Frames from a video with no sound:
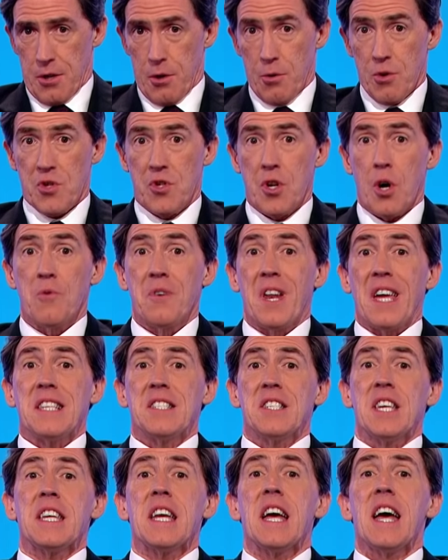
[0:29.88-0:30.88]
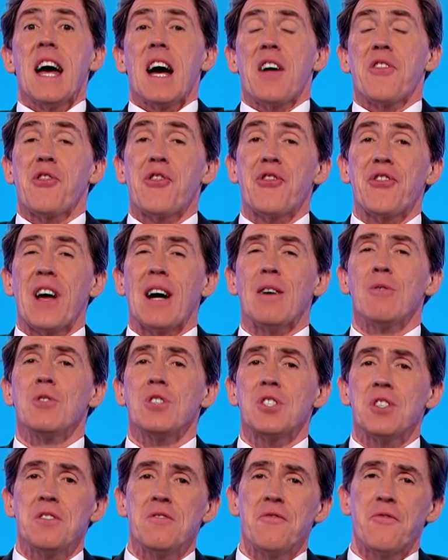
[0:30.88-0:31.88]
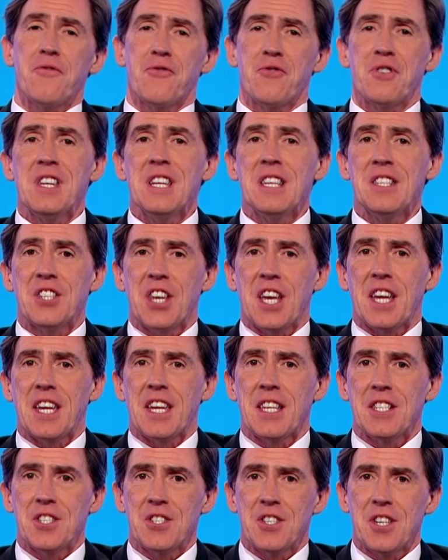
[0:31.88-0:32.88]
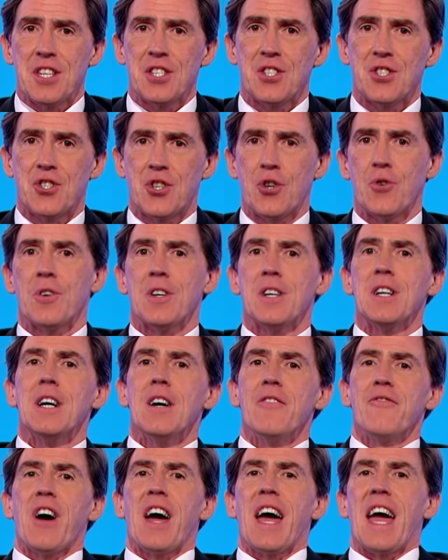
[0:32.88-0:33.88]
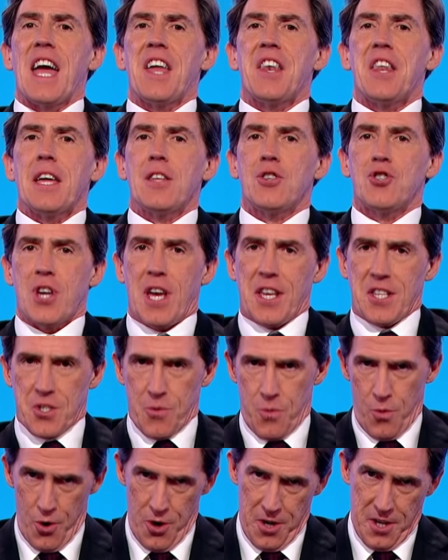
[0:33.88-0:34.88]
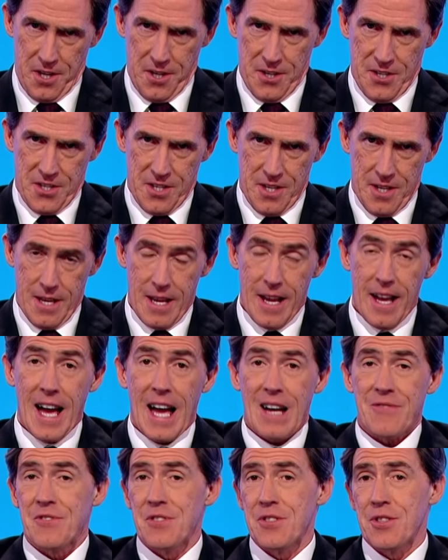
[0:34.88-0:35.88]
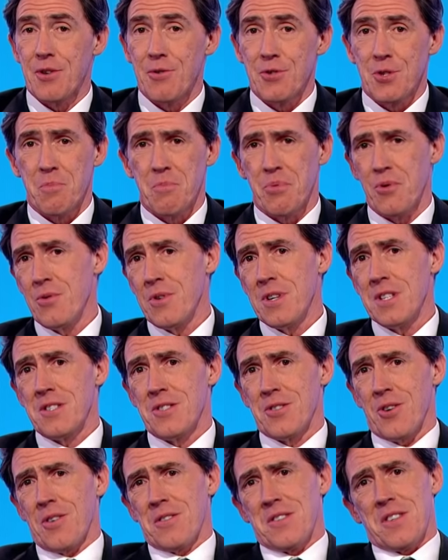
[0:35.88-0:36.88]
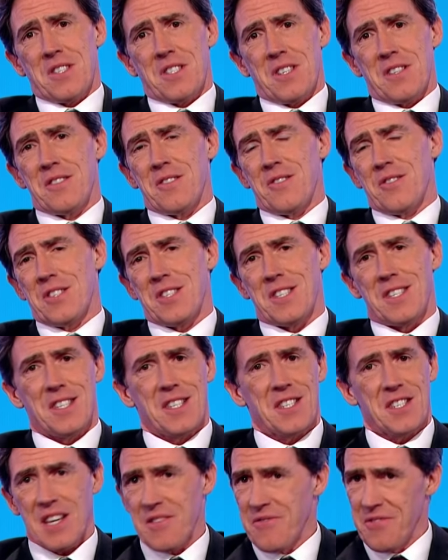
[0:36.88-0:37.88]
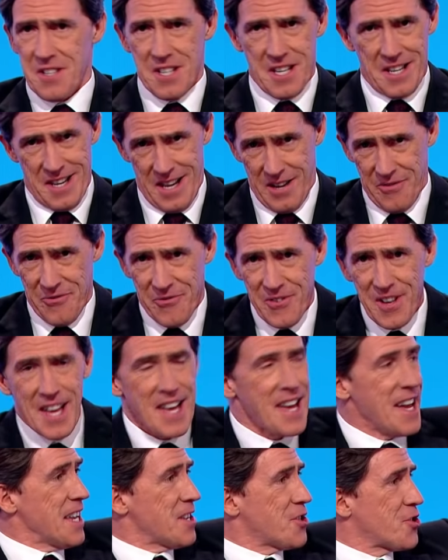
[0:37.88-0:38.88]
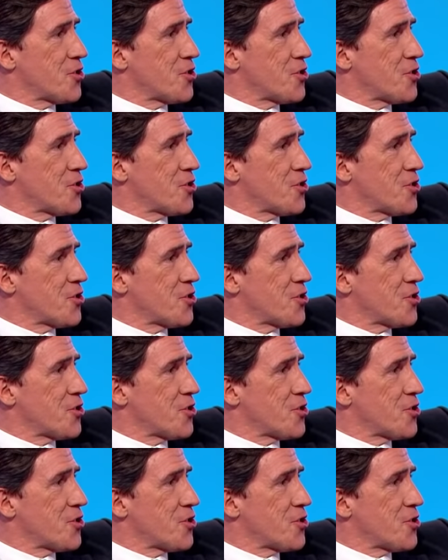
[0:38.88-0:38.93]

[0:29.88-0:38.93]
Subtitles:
who's donating 1,000 free tickets to his tour for NHS workers. Haven't those poor doctors and nurses suffered enough? It's